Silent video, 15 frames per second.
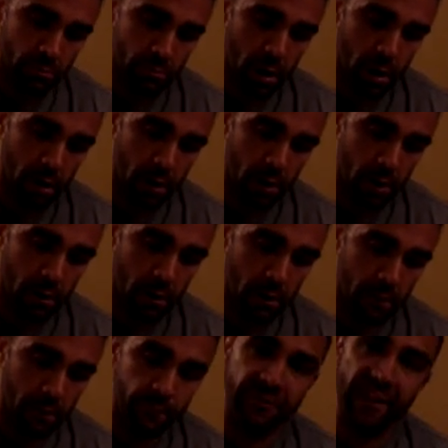
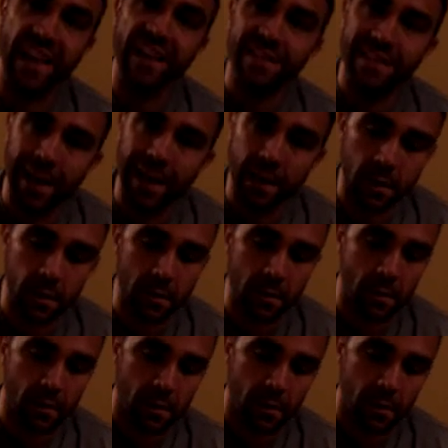ventilated,